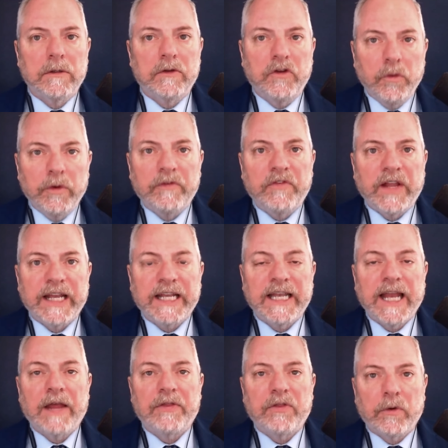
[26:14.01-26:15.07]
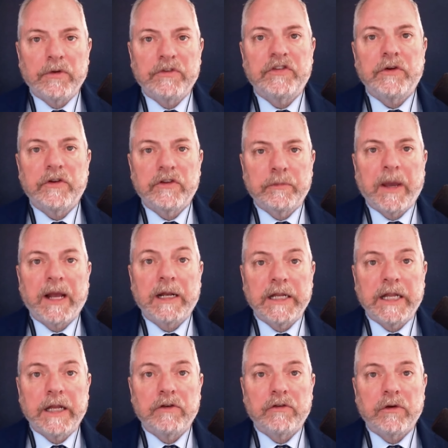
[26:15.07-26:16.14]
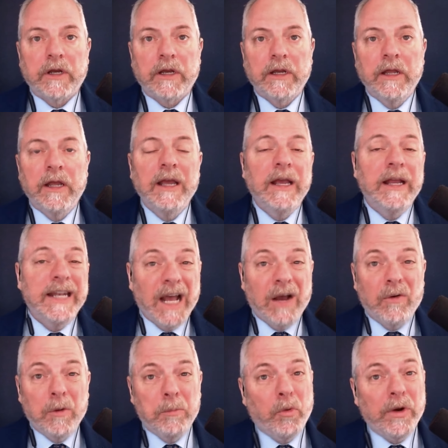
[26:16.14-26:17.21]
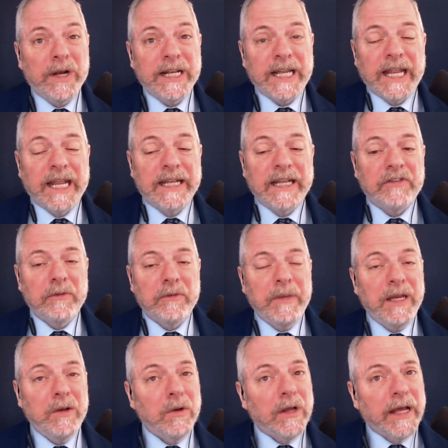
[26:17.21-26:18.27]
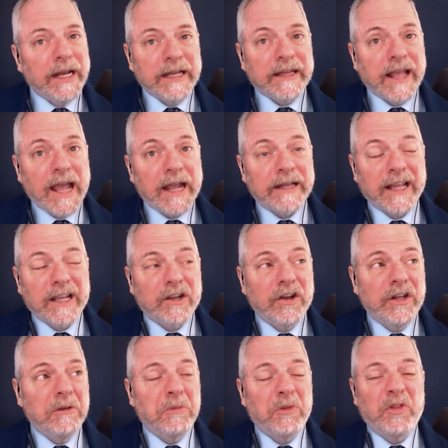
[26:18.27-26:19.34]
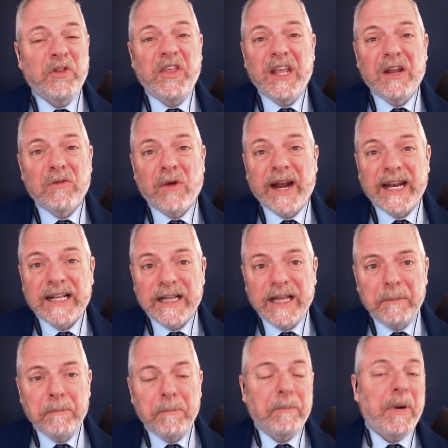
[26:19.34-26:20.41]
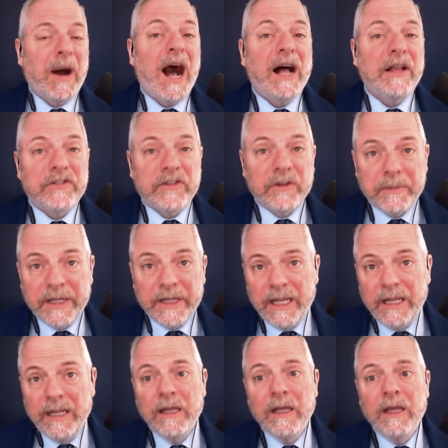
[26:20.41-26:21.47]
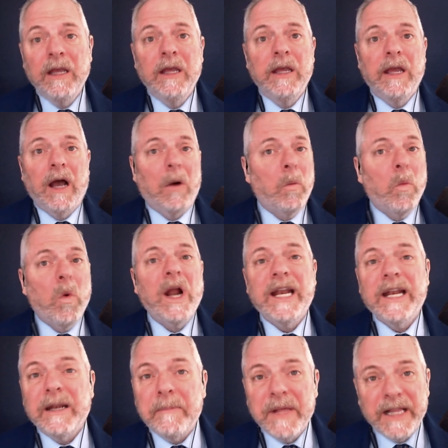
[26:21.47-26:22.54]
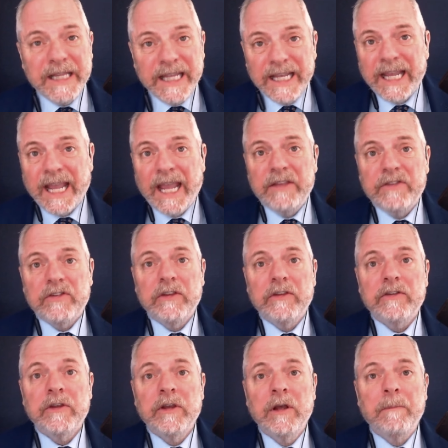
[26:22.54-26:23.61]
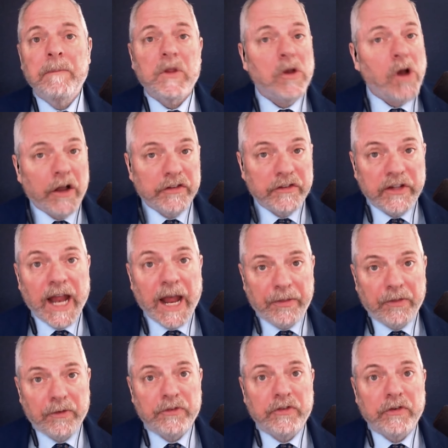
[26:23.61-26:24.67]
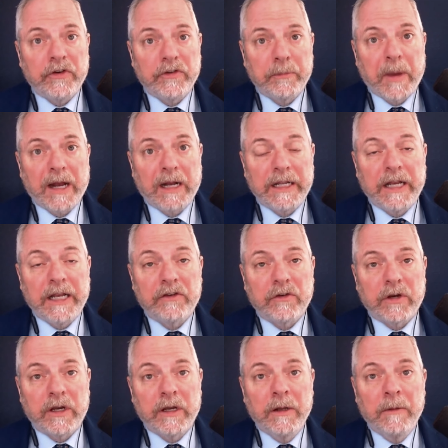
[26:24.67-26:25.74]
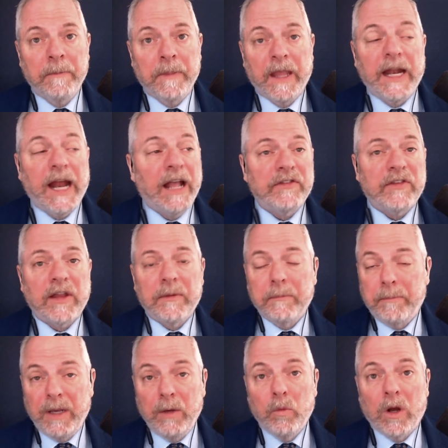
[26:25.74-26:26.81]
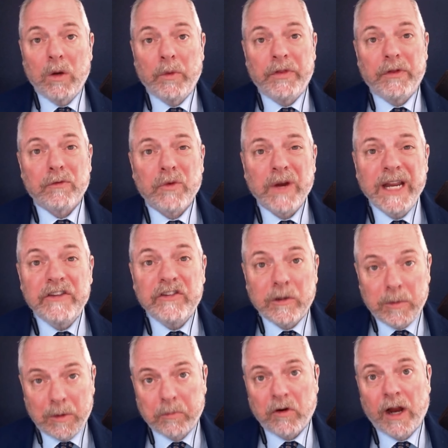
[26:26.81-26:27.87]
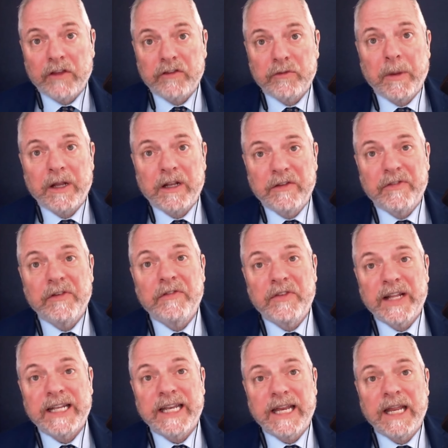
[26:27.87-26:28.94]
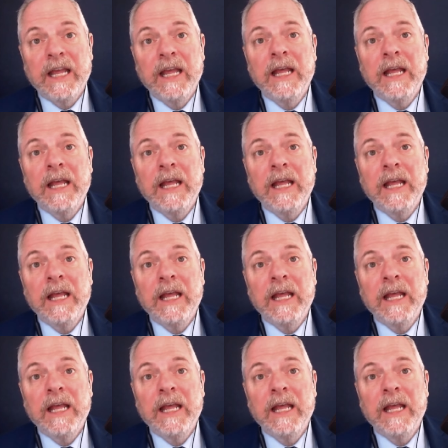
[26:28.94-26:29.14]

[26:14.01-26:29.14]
to inflict death or serious bodily injury. Now, importantly, it doesn't mean an attack that could theoretically, possibly, a one in a million cases cause death or serious bodily injury. It has to be one with a reasonable prospect of inflicting